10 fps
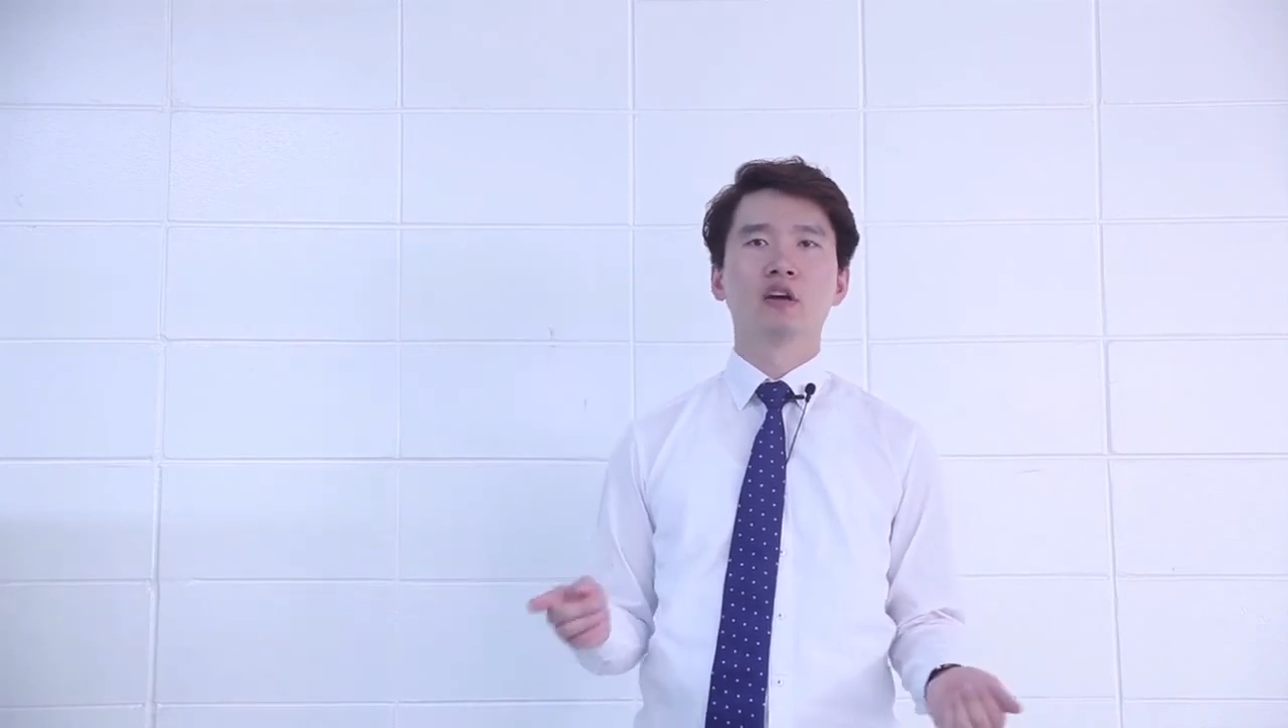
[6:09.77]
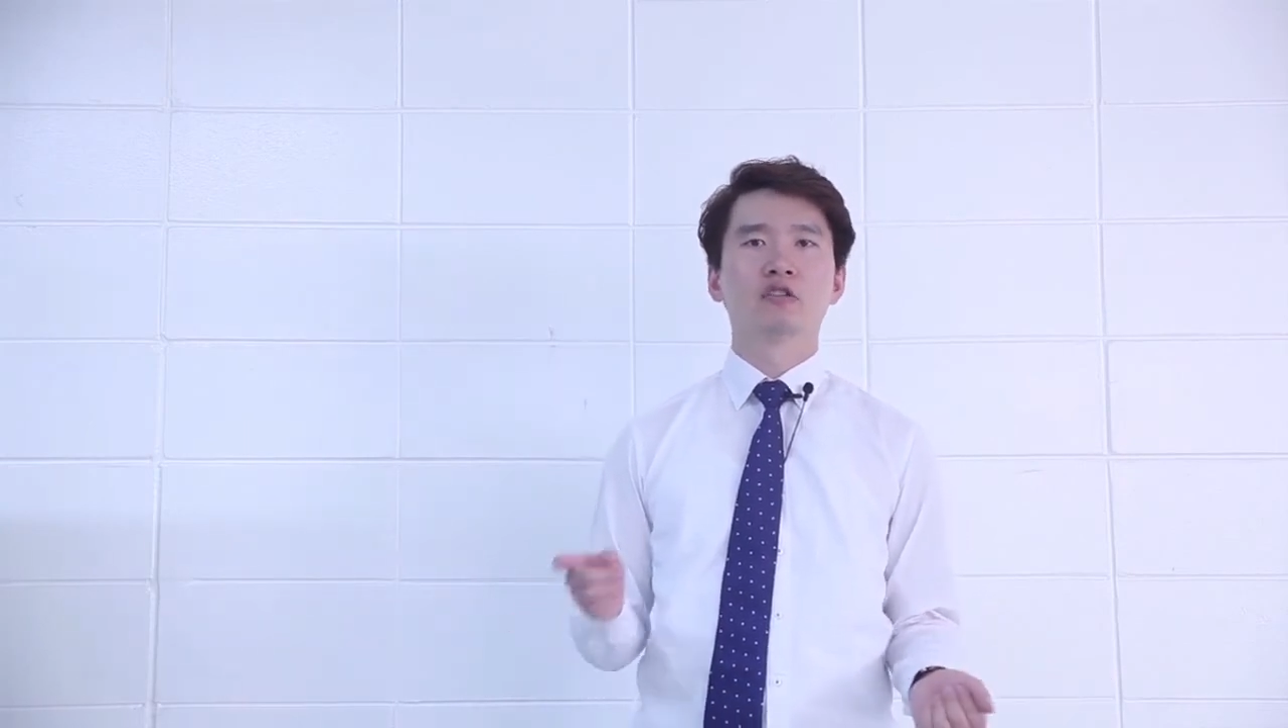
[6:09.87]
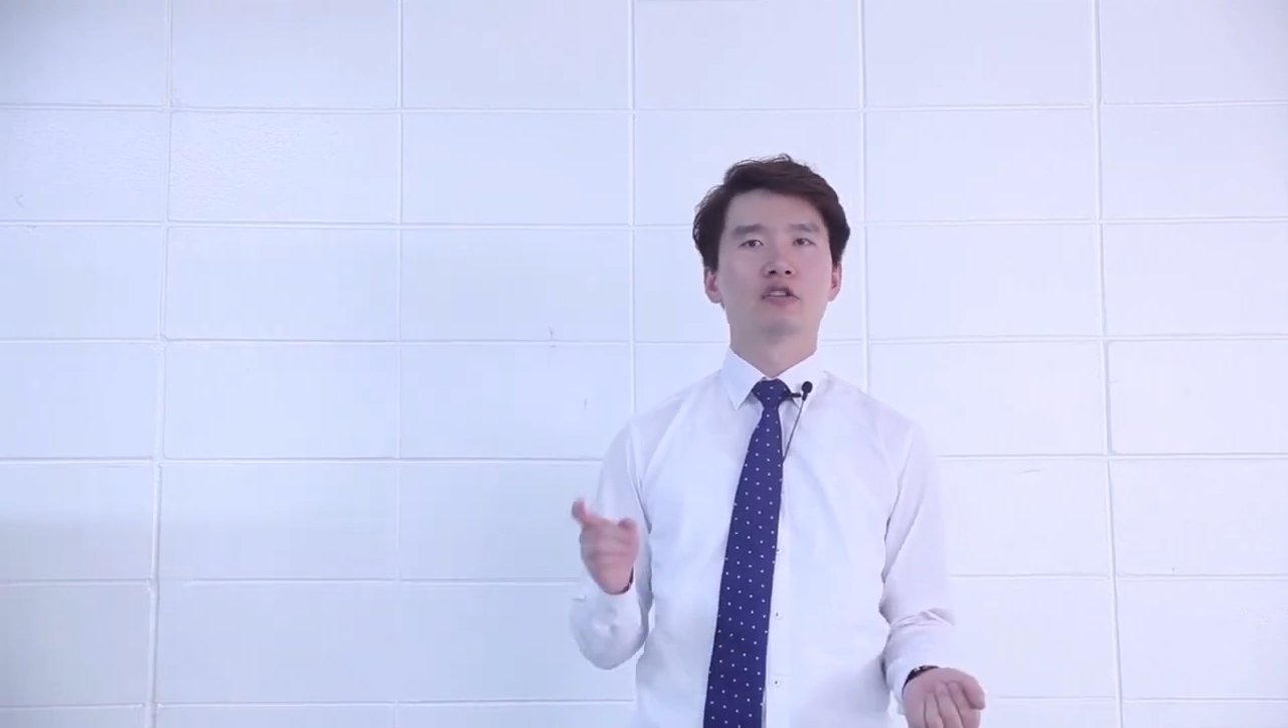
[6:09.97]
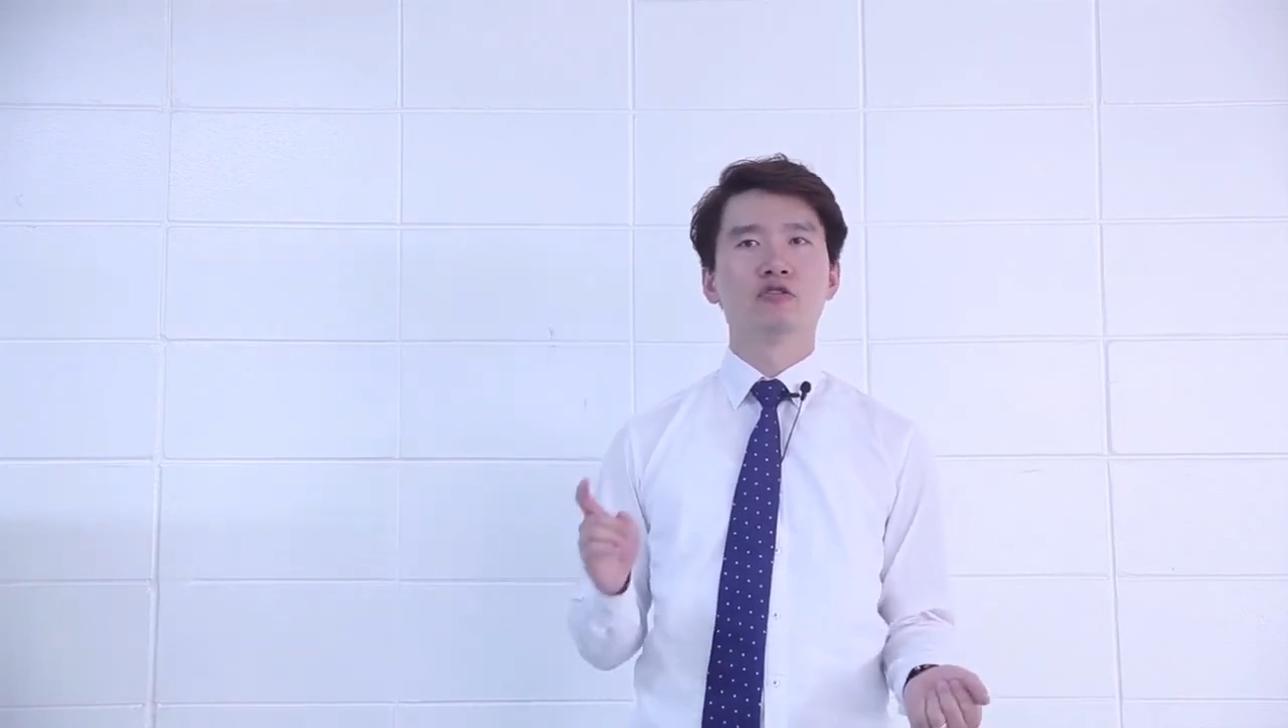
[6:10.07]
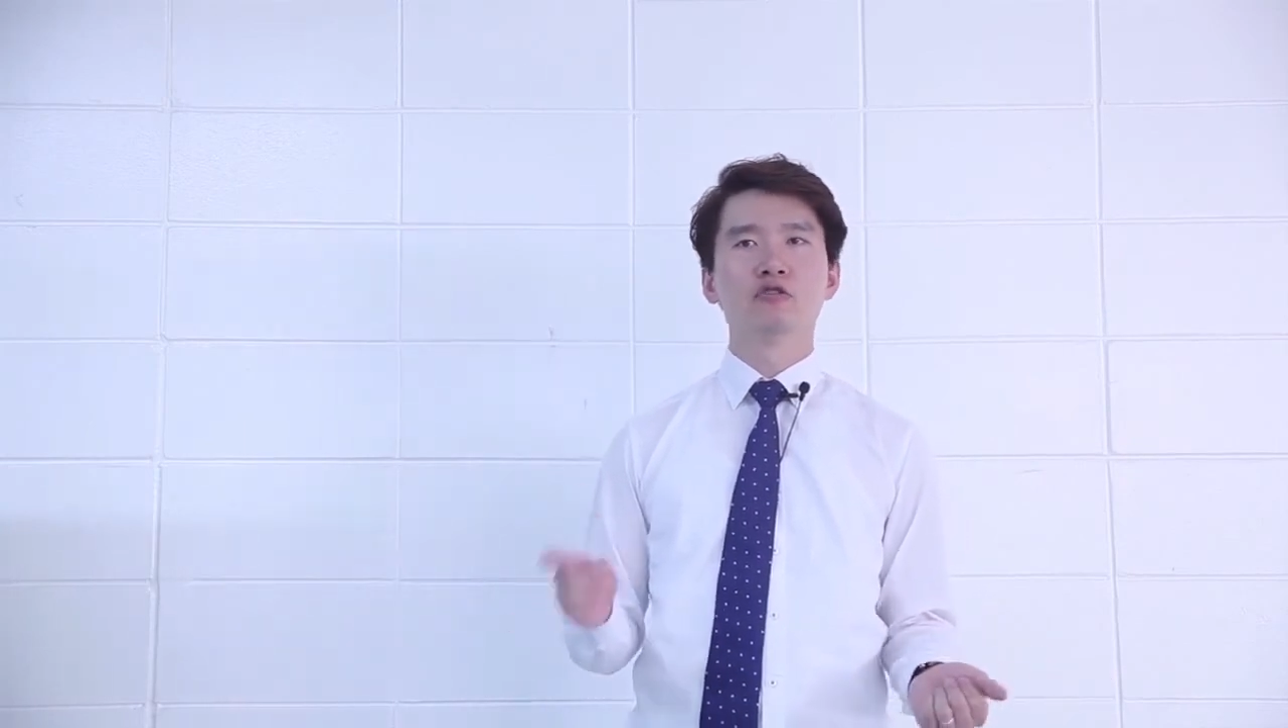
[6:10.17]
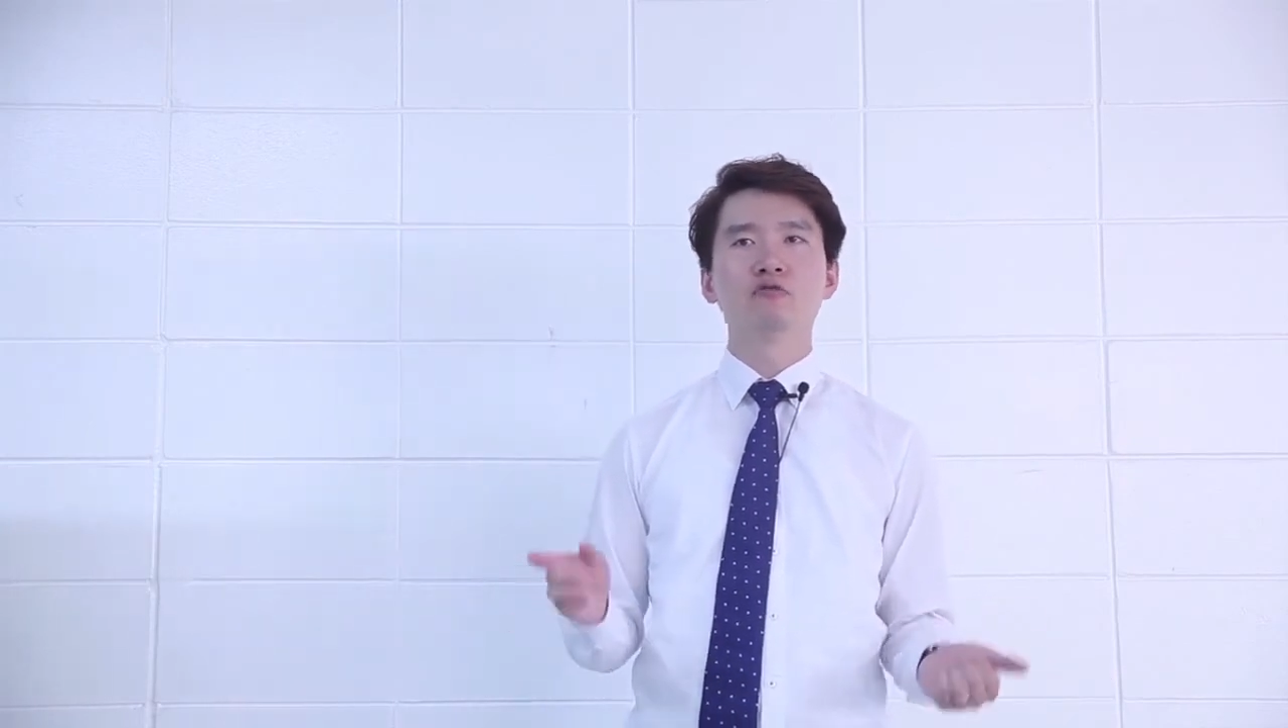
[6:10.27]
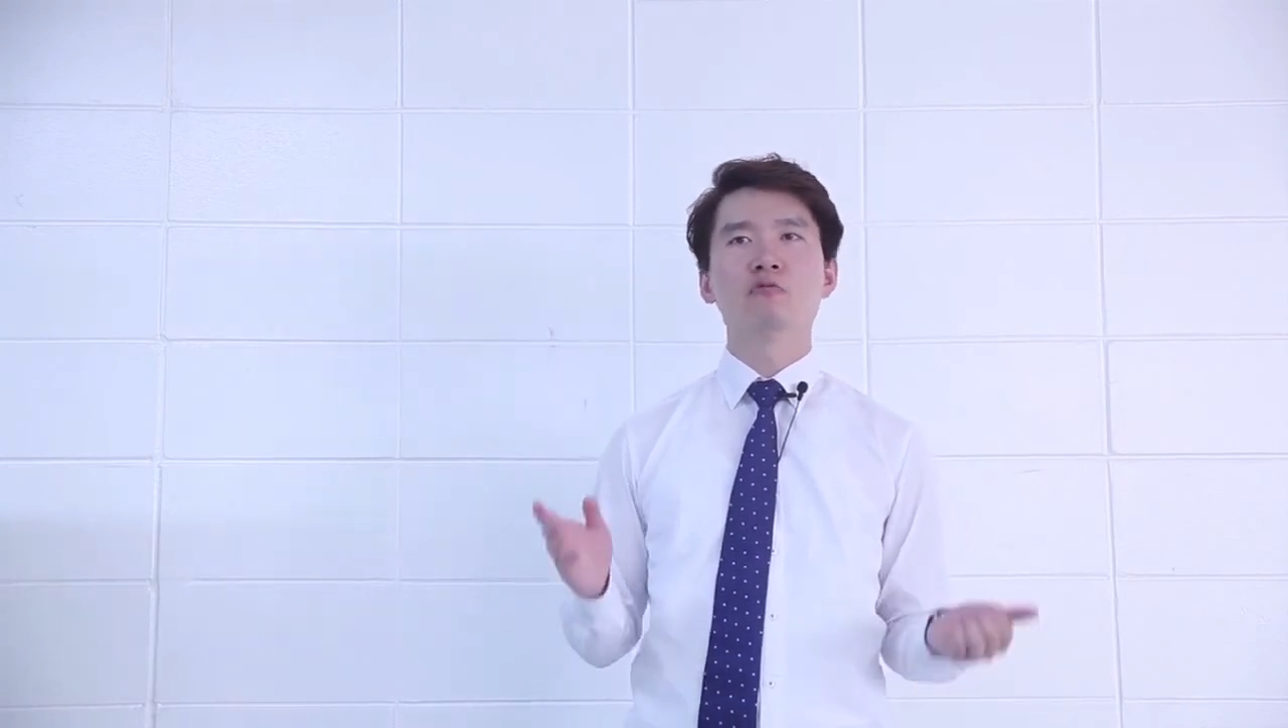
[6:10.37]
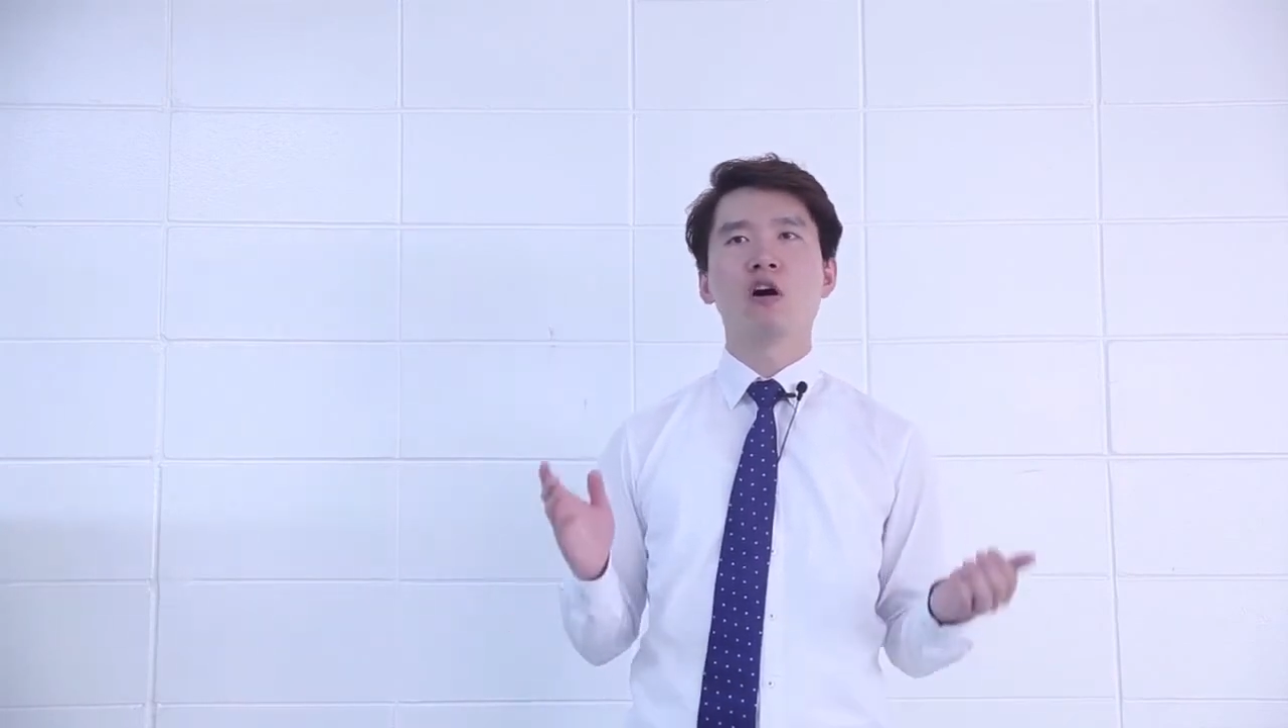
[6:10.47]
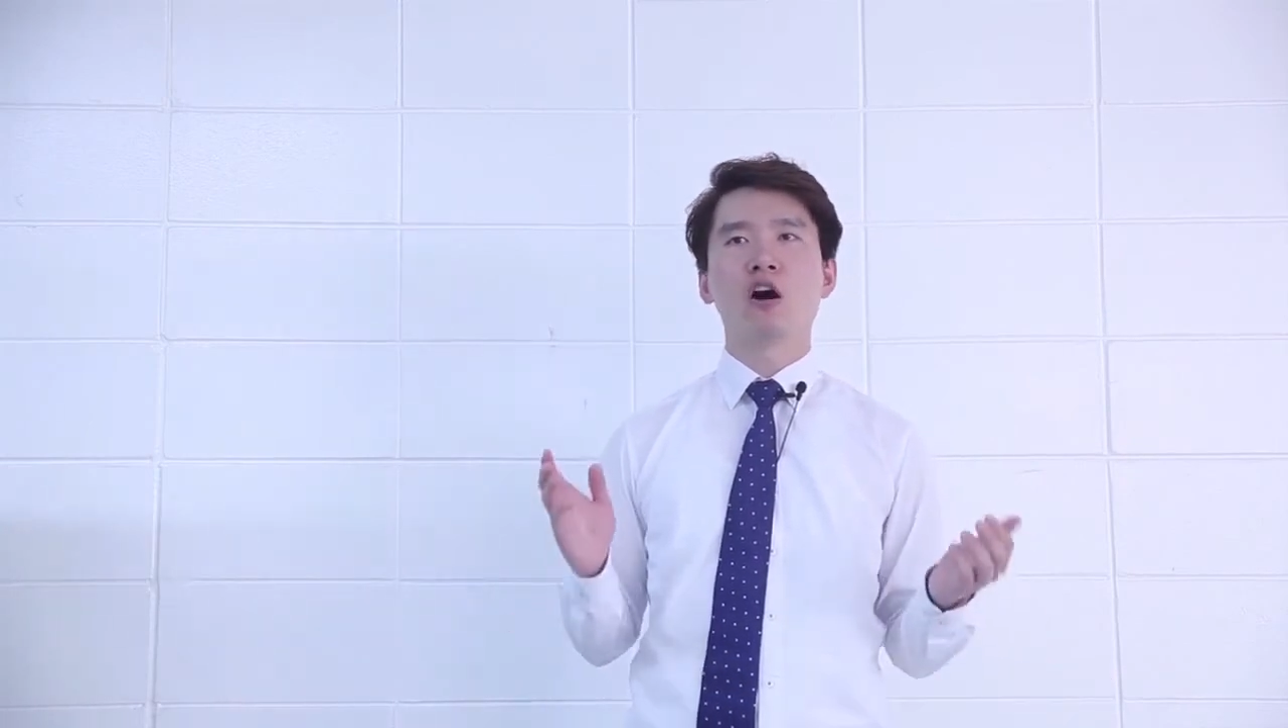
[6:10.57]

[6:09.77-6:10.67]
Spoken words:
The new